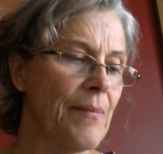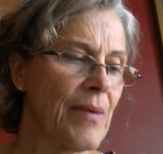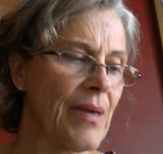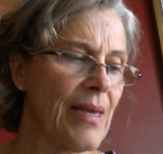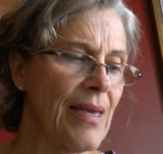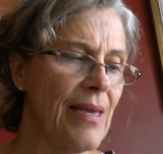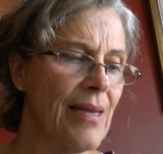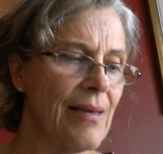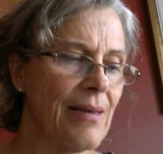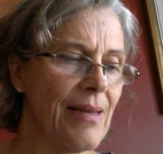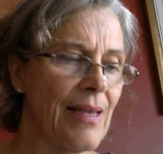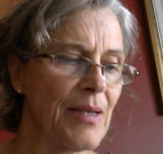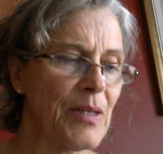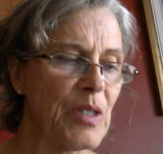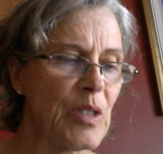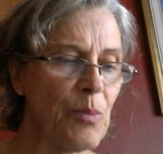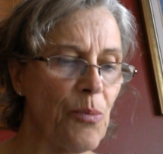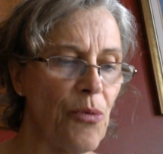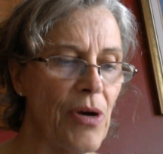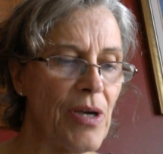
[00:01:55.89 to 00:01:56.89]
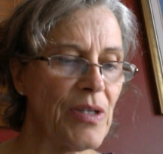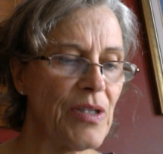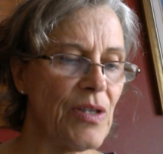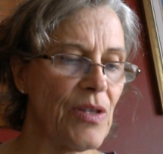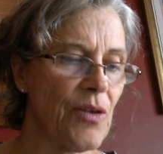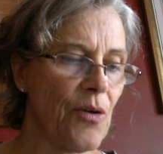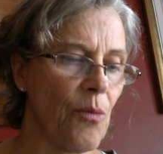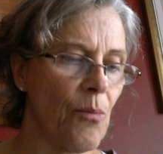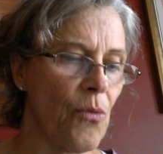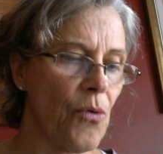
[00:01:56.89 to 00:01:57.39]
can express
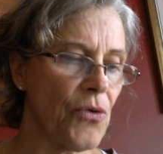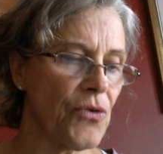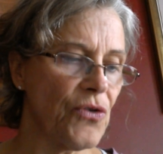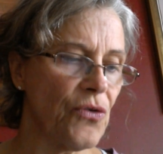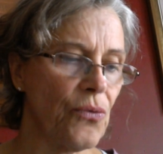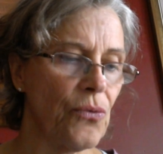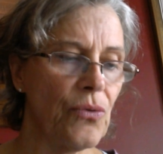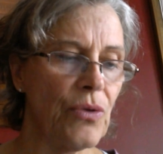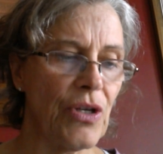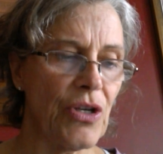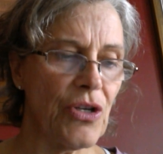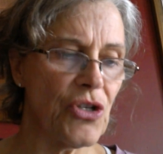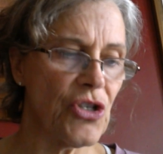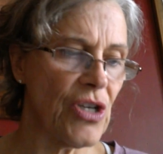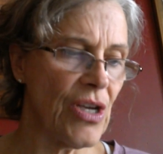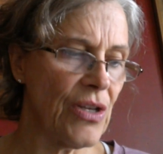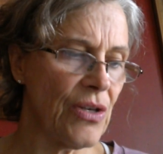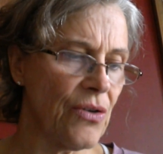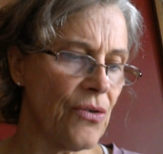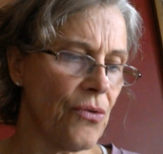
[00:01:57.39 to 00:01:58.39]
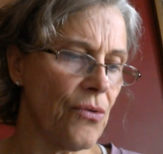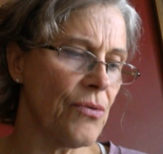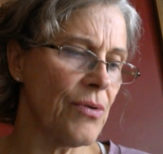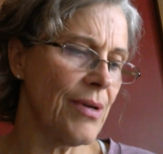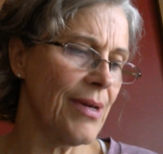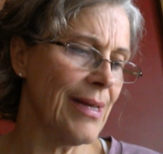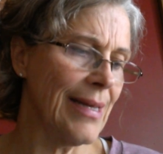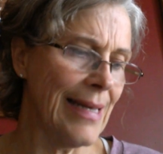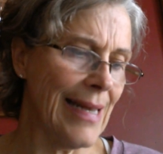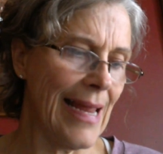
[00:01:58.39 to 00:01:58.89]
their more truly gendered
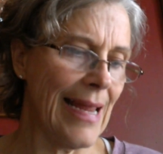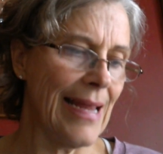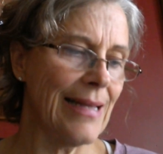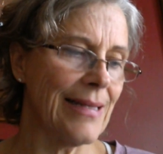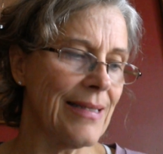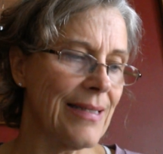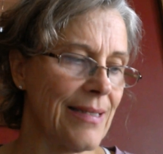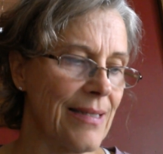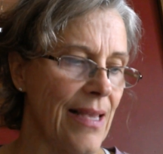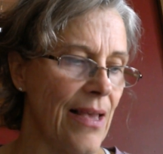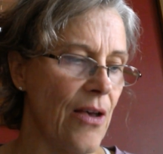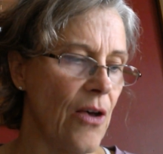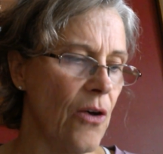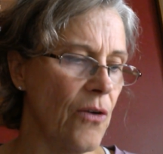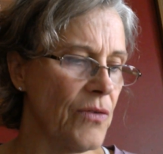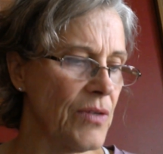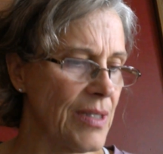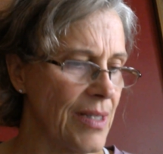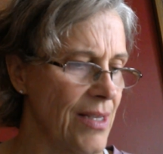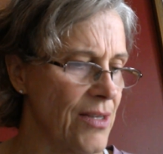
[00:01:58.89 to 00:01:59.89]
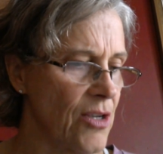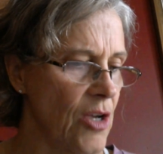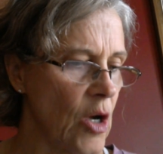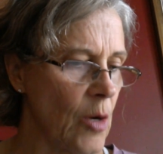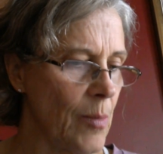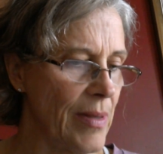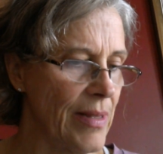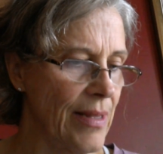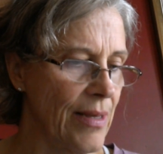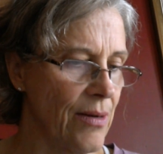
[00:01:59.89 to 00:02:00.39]
innate selves. They talk
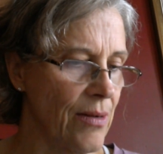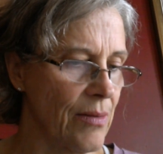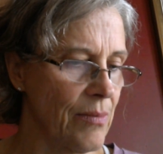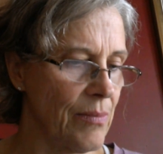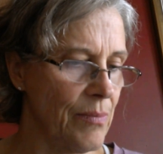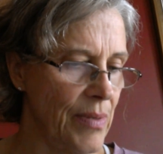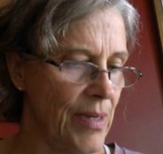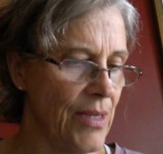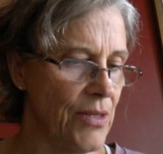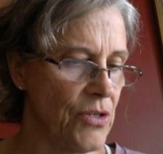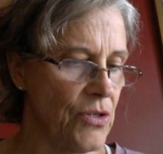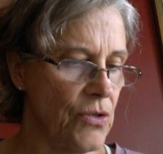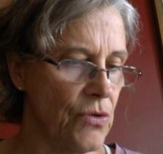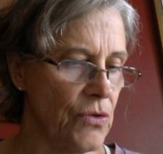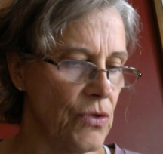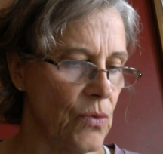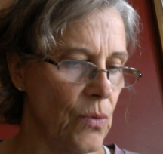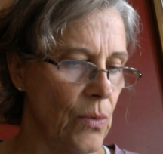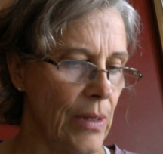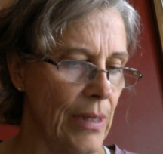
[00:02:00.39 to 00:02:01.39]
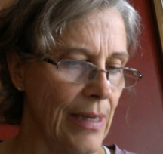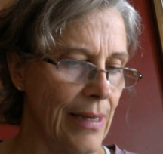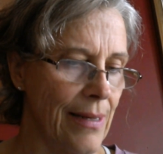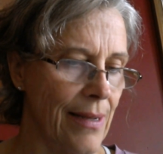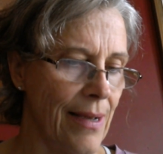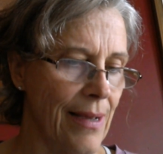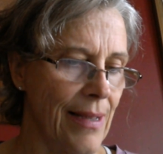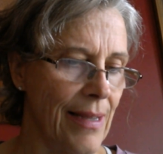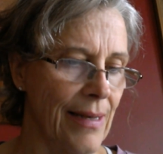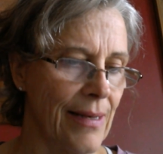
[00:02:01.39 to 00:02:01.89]
about that on page
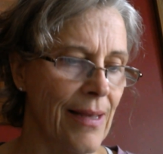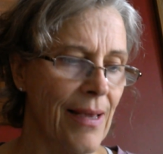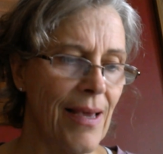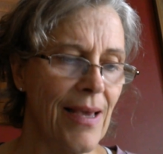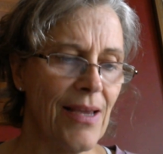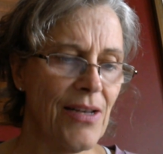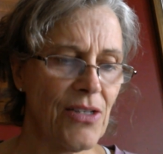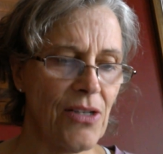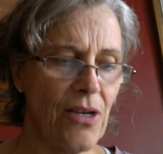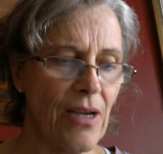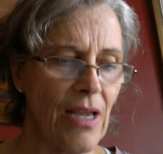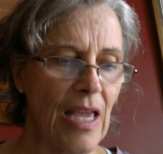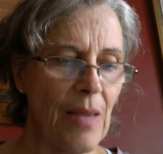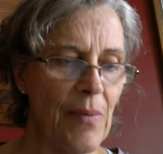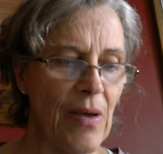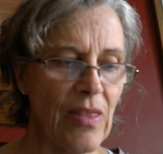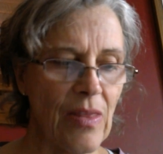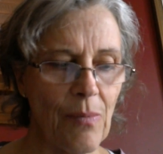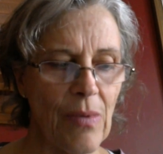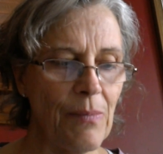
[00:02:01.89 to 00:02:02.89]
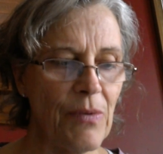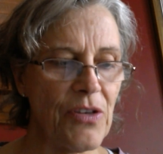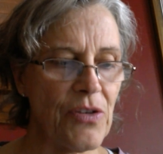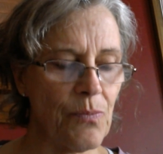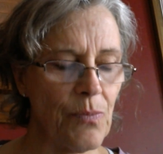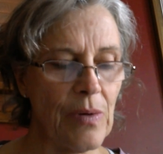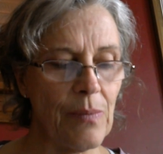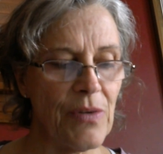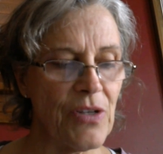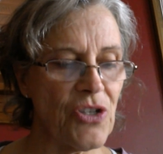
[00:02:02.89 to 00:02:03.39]
229, talking about that maybe
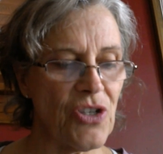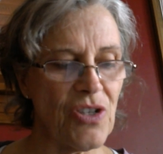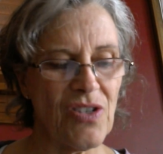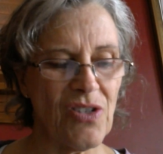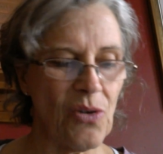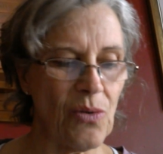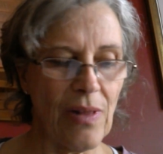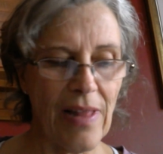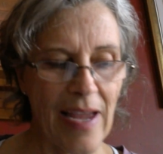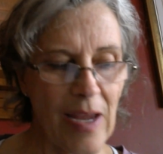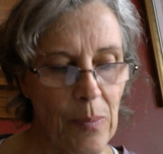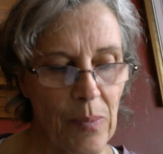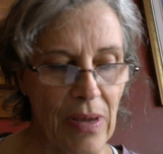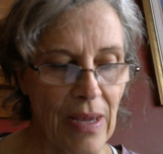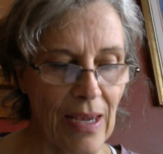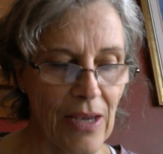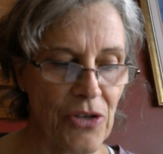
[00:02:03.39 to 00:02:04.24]
women just don't like being